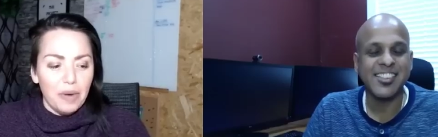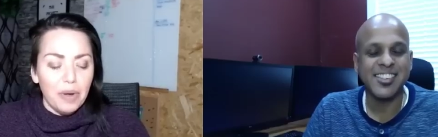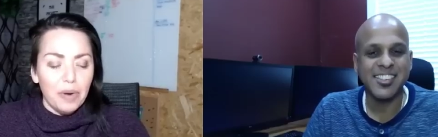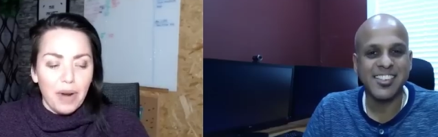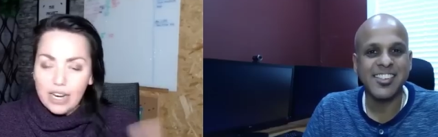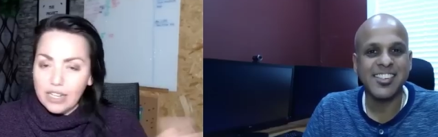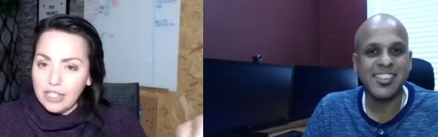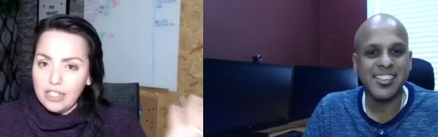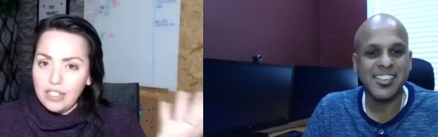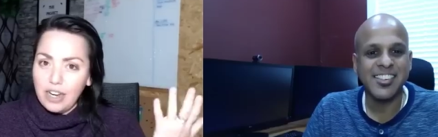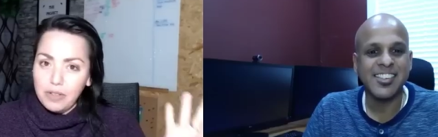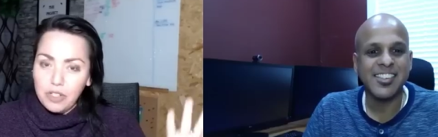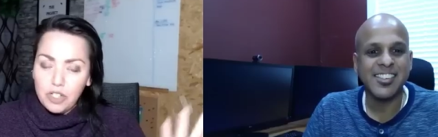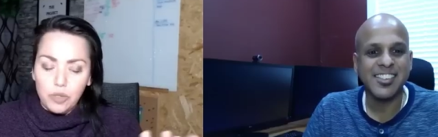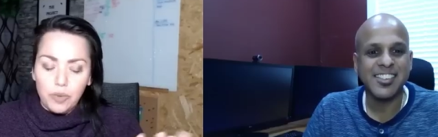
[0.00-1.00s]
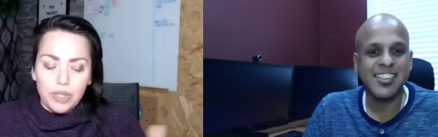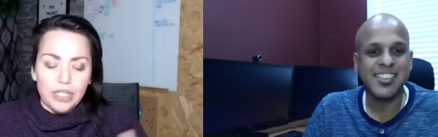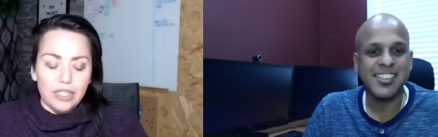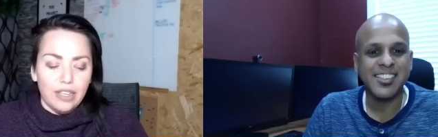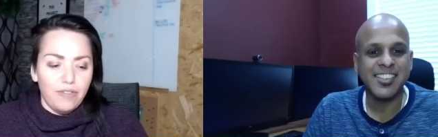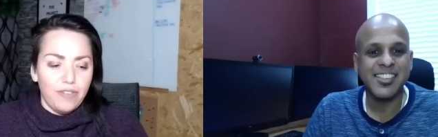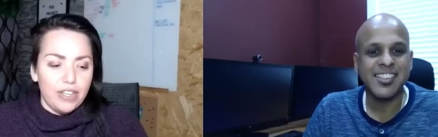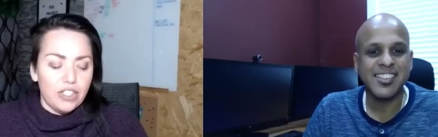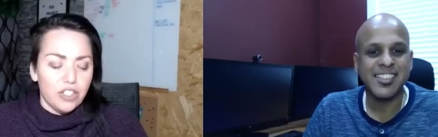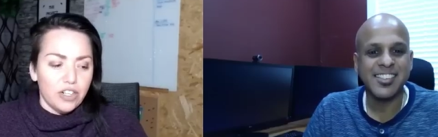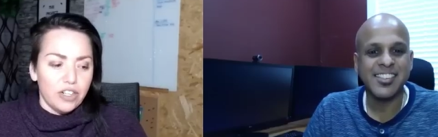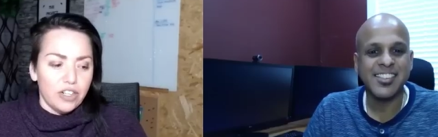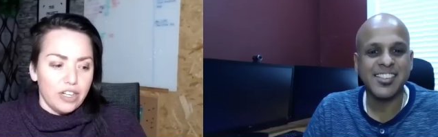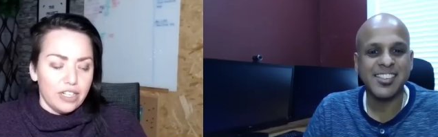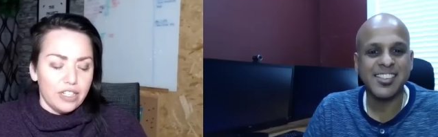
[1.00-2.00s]
Speaker 1: were actually I was just recently featured
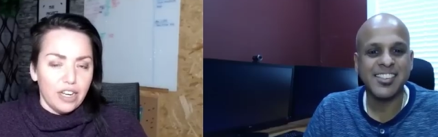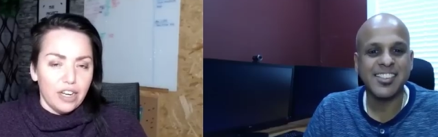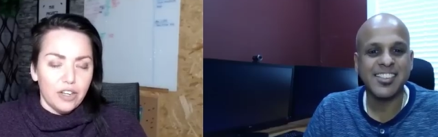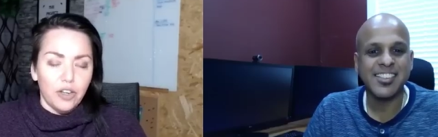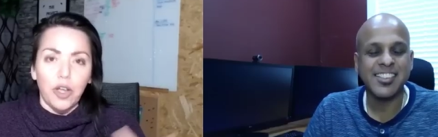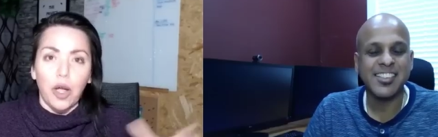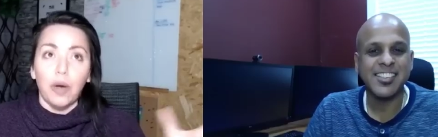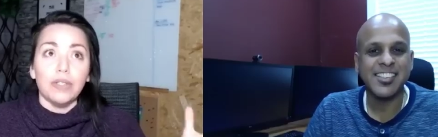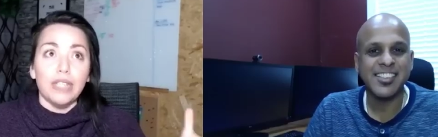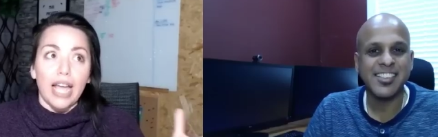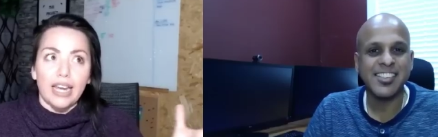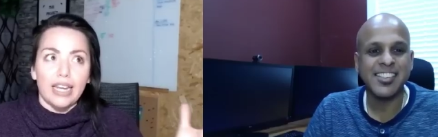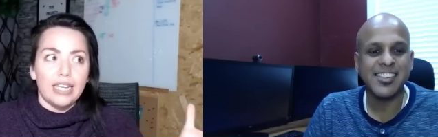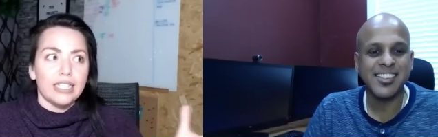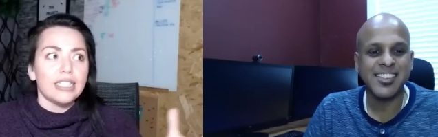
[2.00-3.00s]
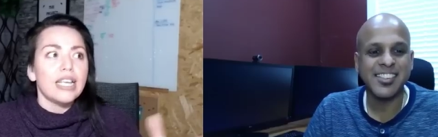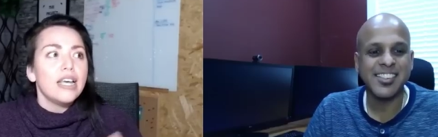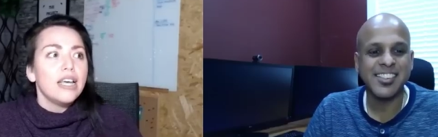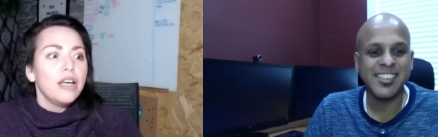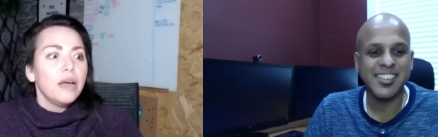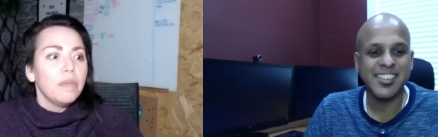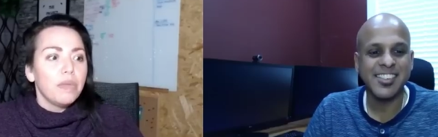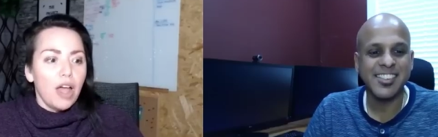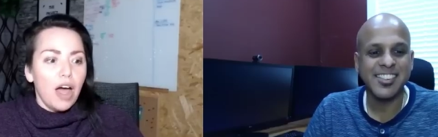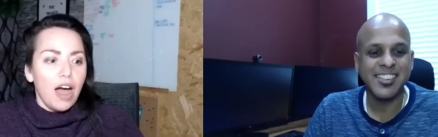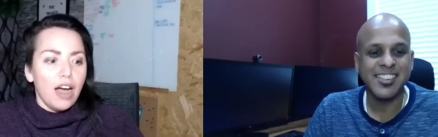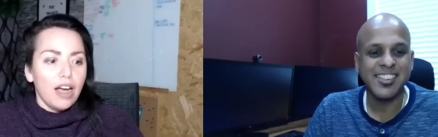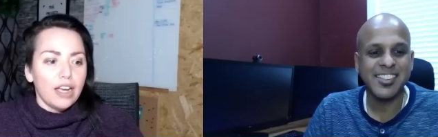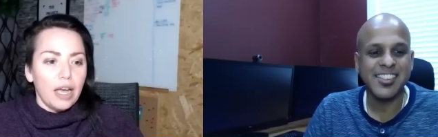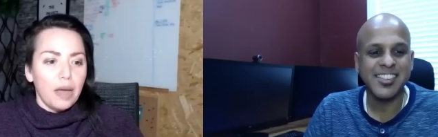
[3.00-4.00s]
on on GoDaddy's
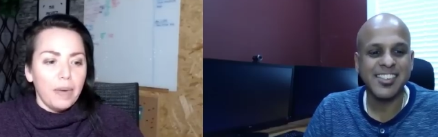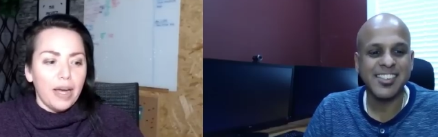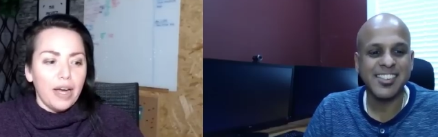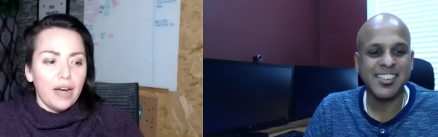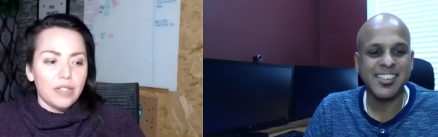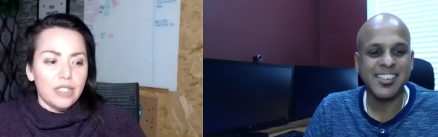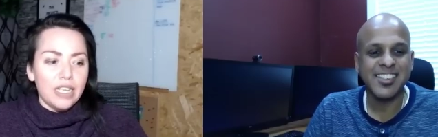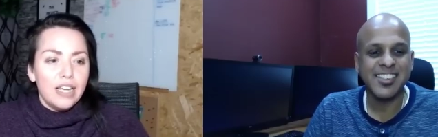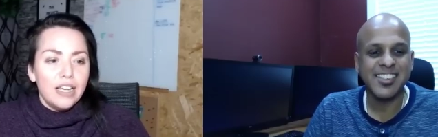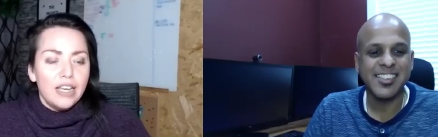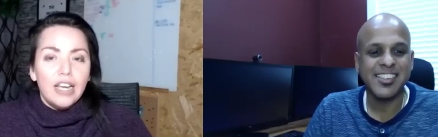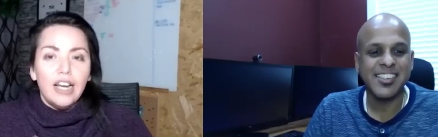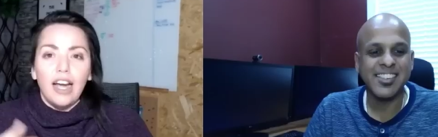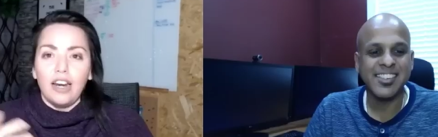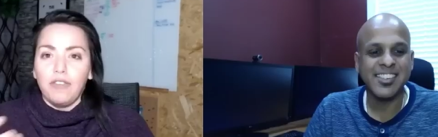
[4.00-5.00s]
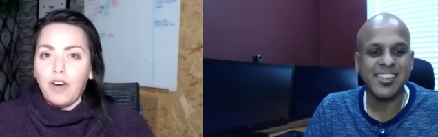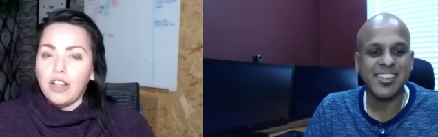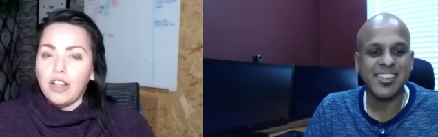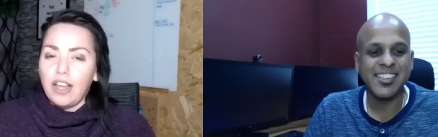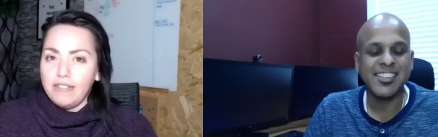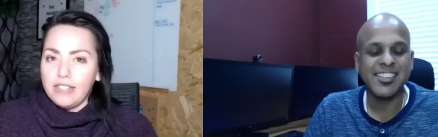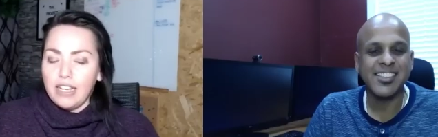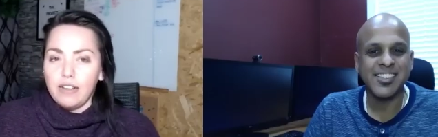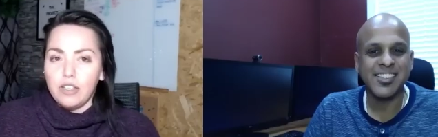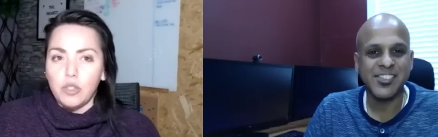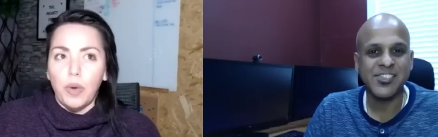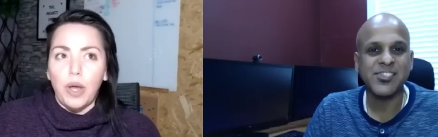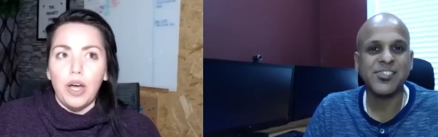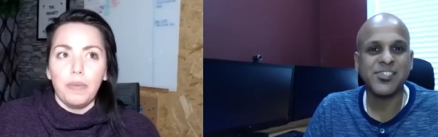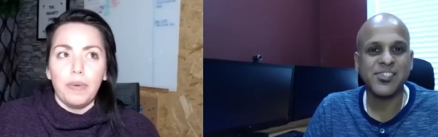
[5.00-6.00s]
blog about kind of our lifestyle as
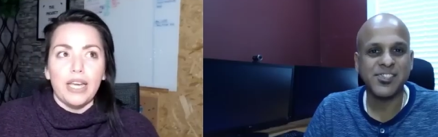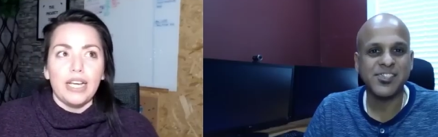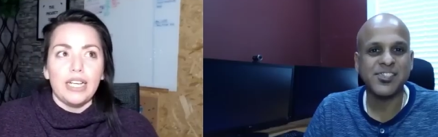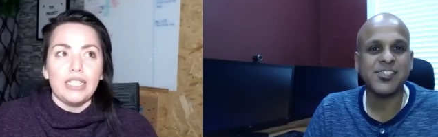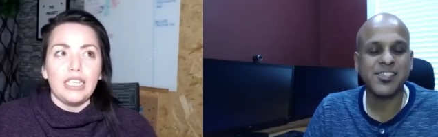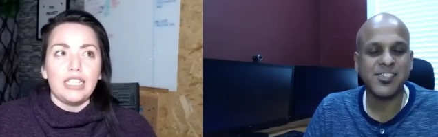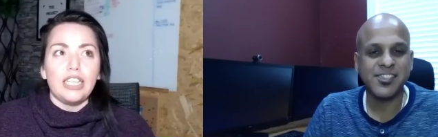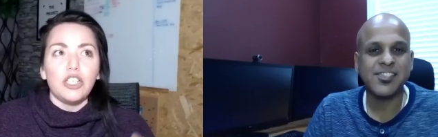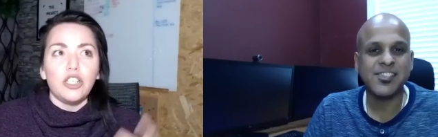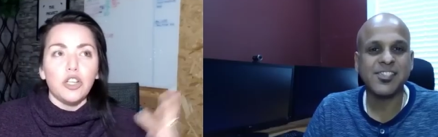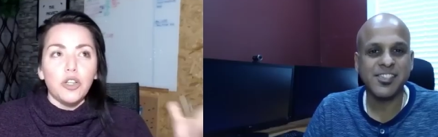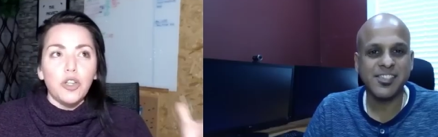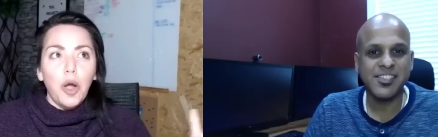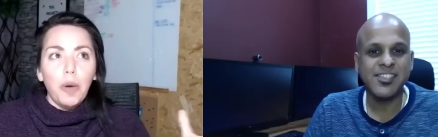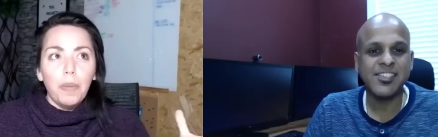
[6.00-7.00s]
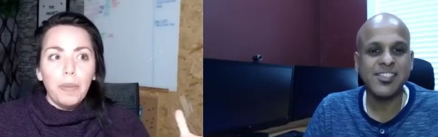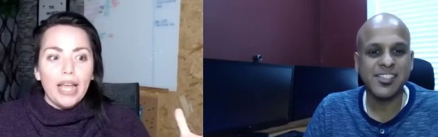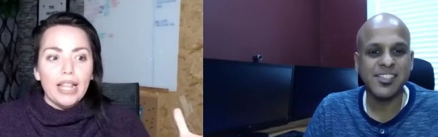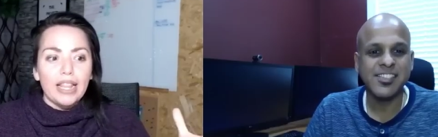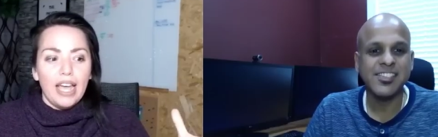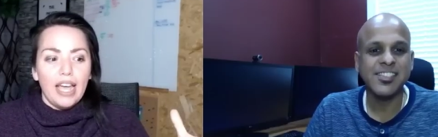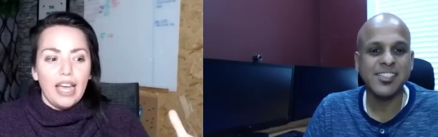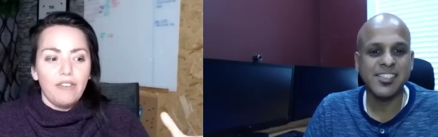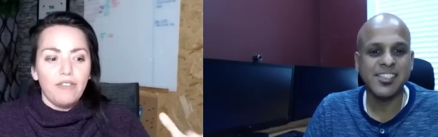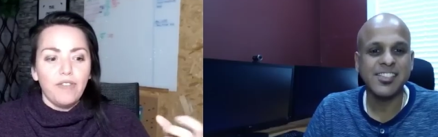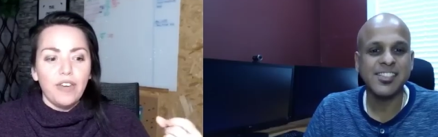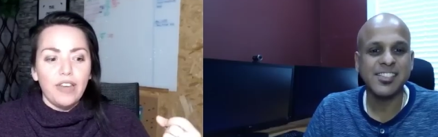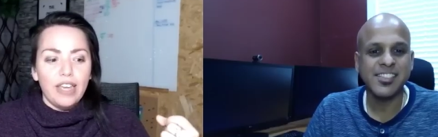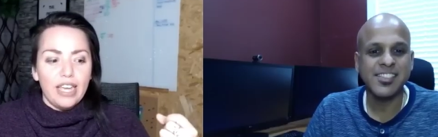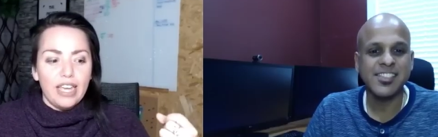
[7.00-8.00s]
well because the digital nomad life
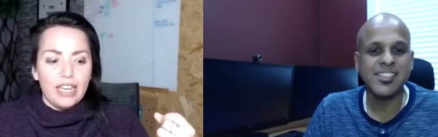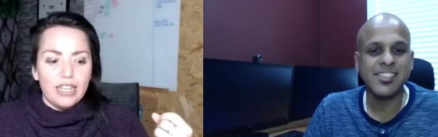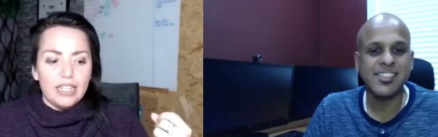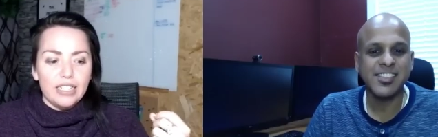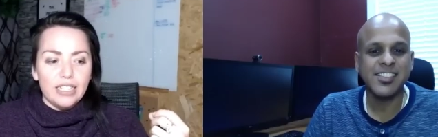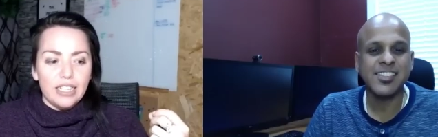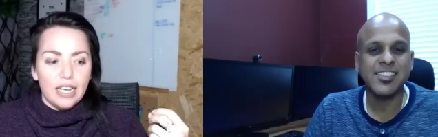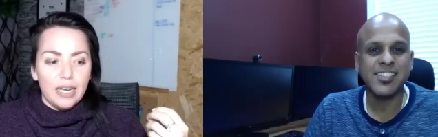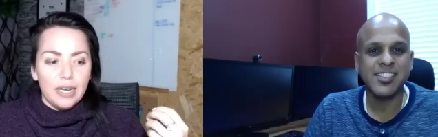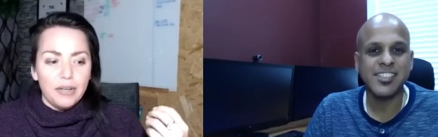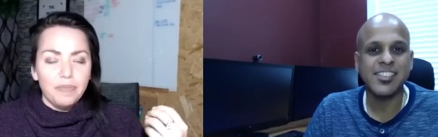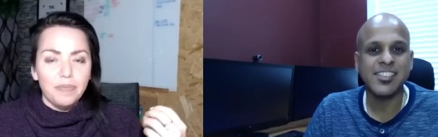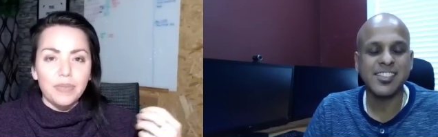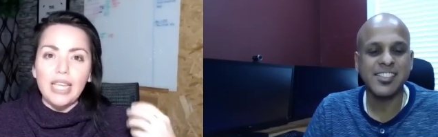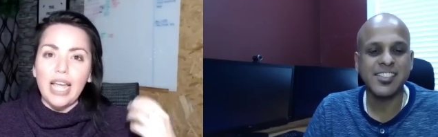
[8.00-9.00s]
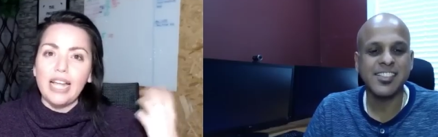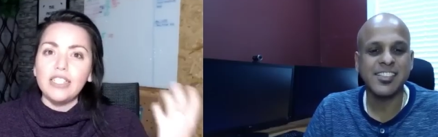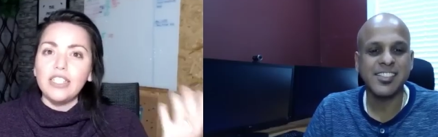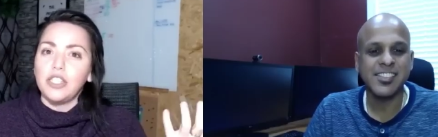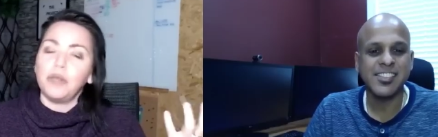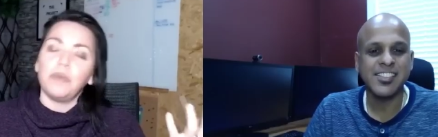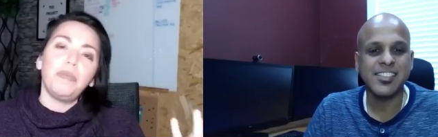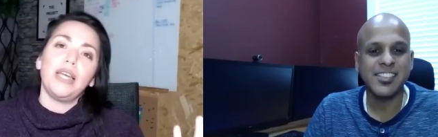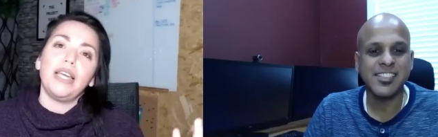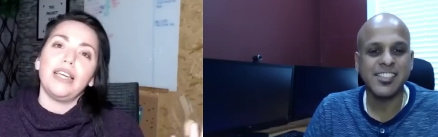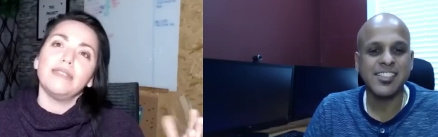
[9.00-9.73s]
is um, tends to be